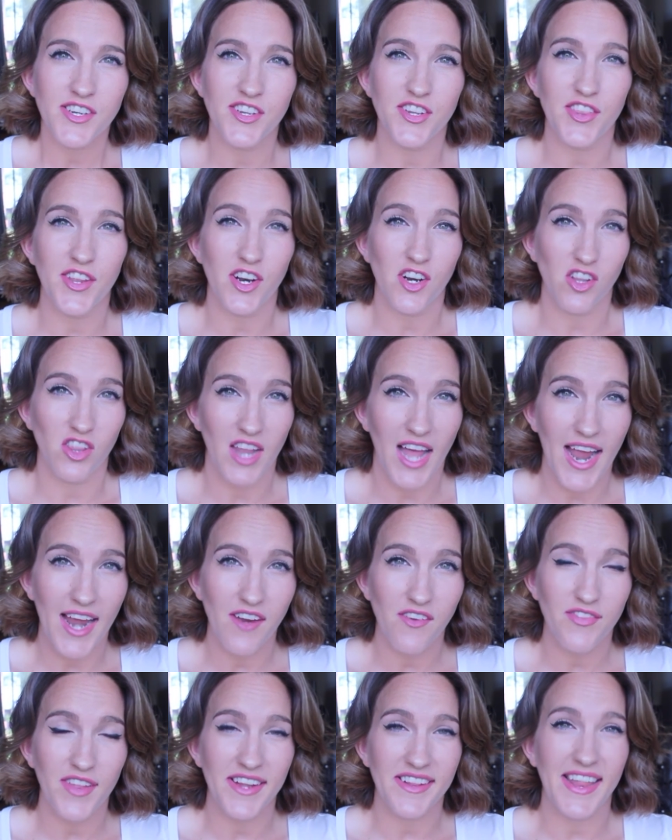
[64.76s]
to their
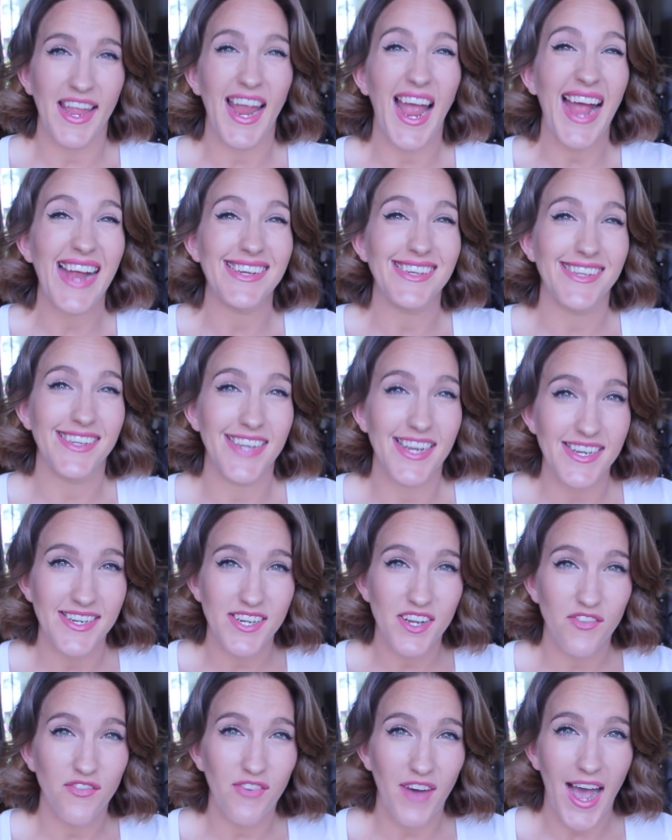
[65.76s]
life like they
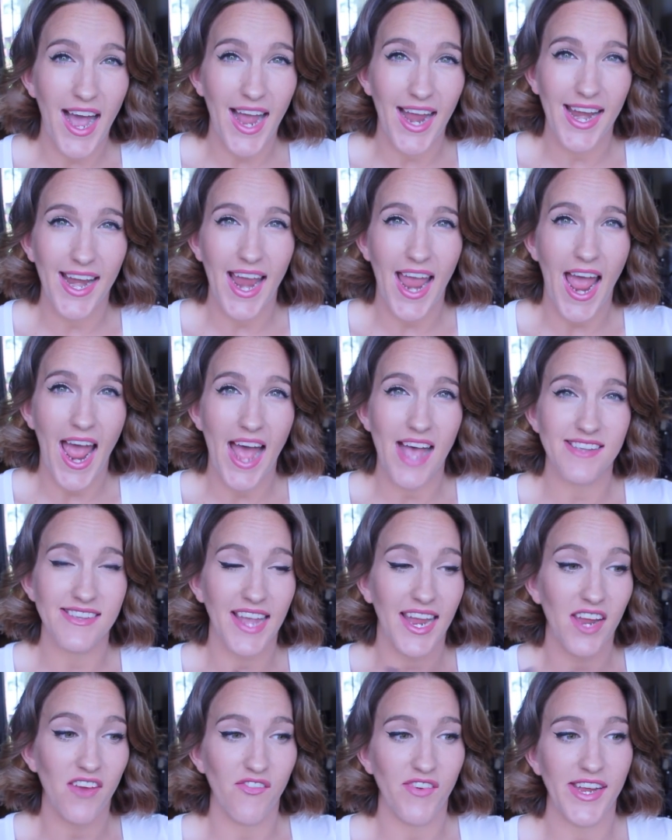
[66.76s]
identify as
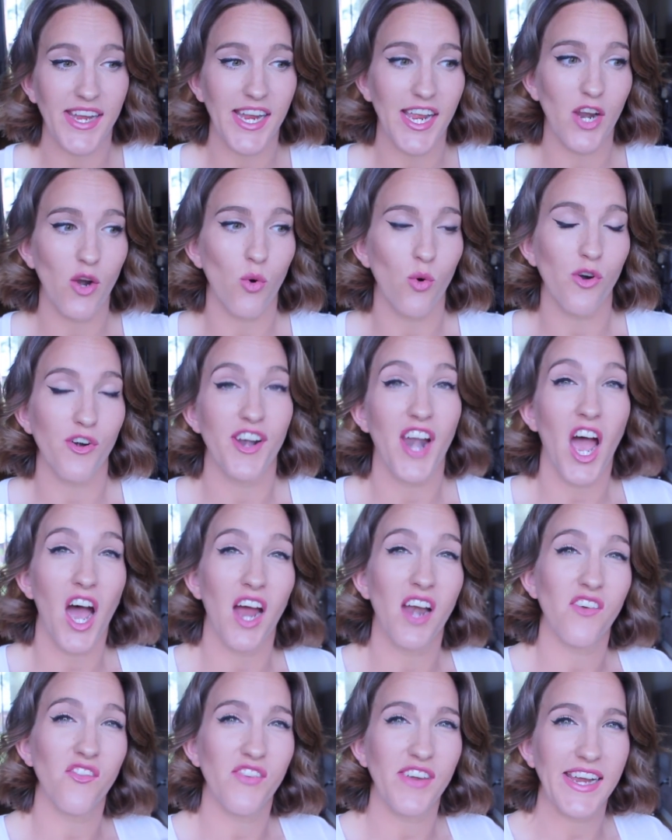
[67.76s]
a vegan or
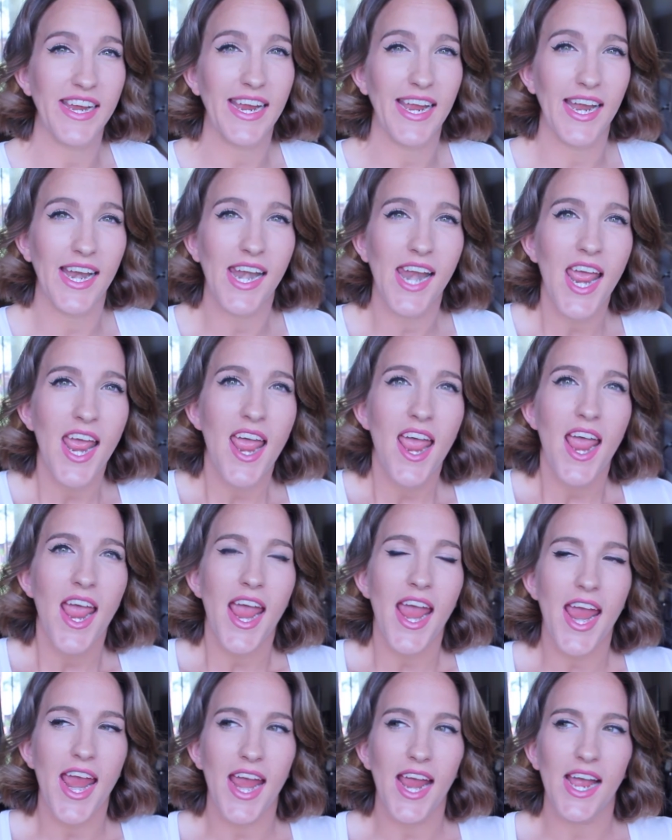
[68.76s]
non-vegan
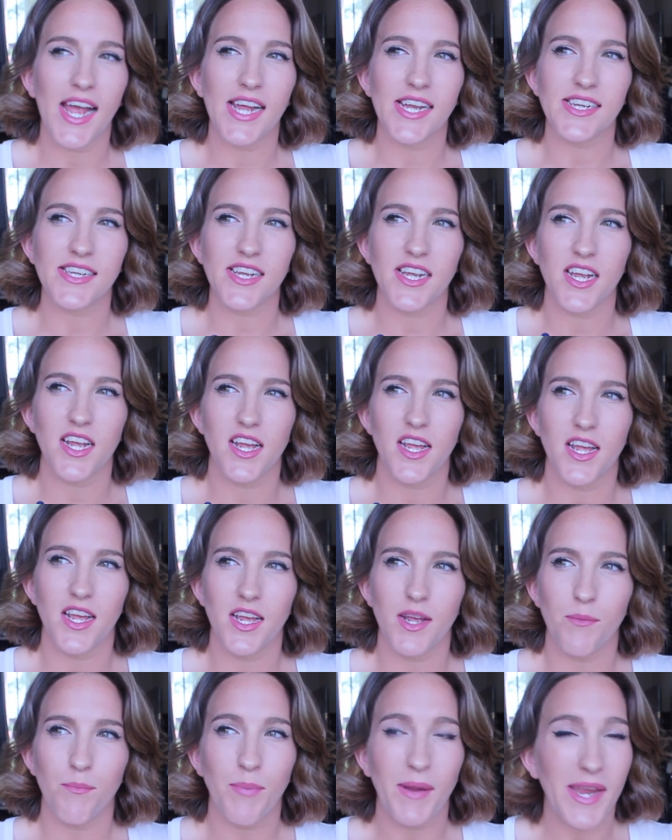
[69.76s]
and
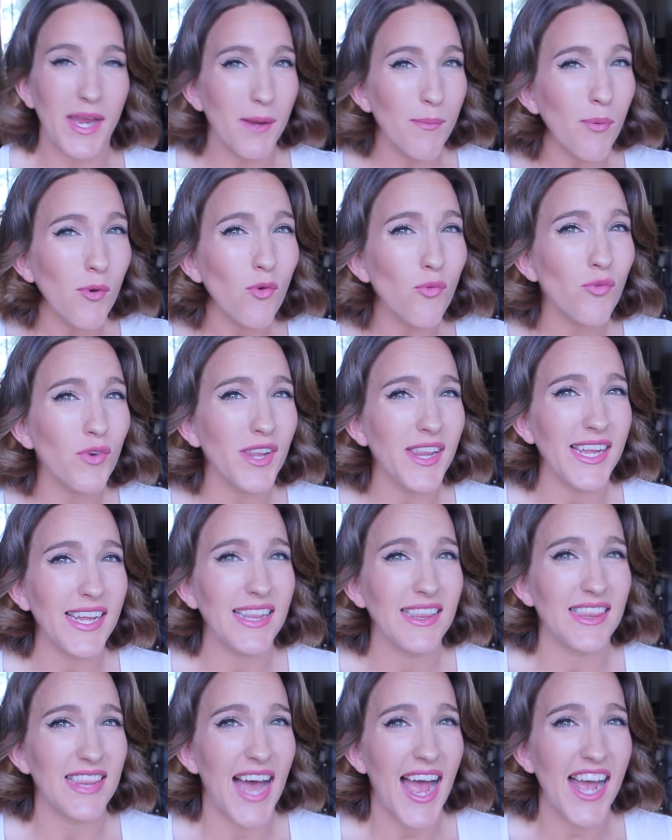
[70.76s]
people really
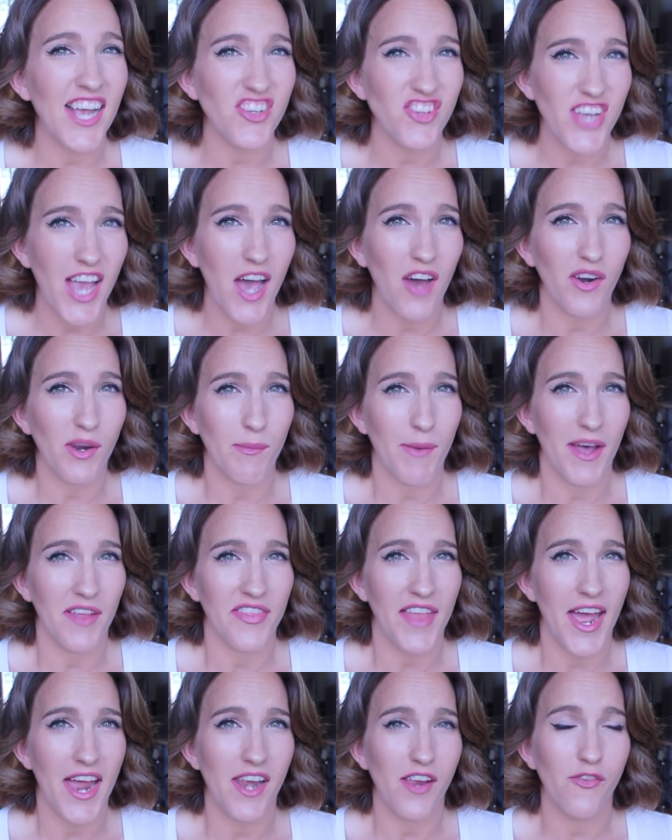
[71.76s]
lash out
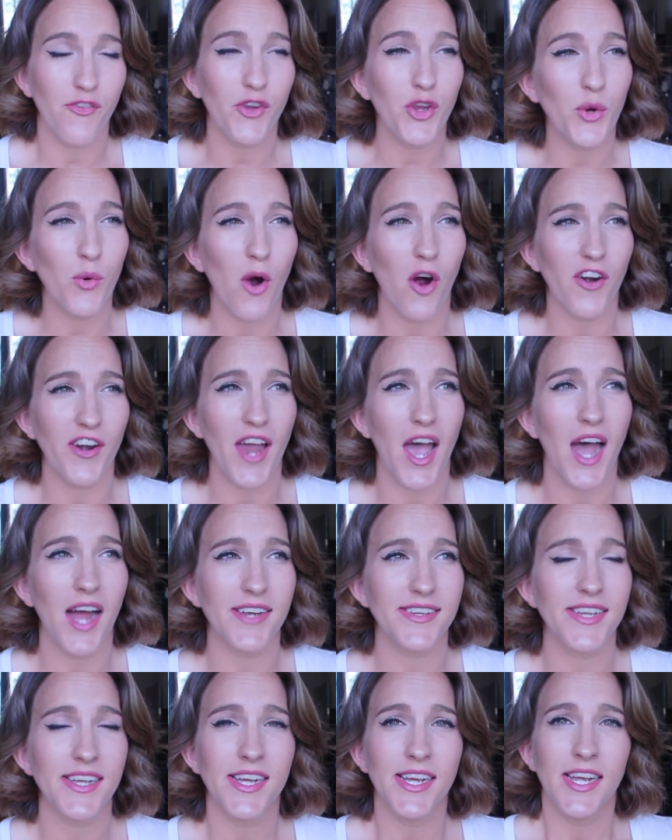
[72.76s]
about that if you are
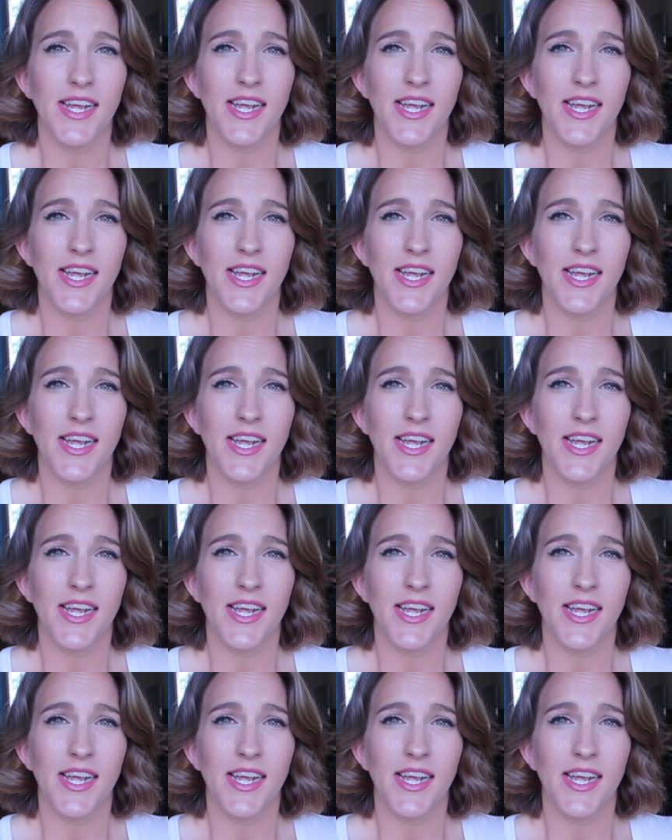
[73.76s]
not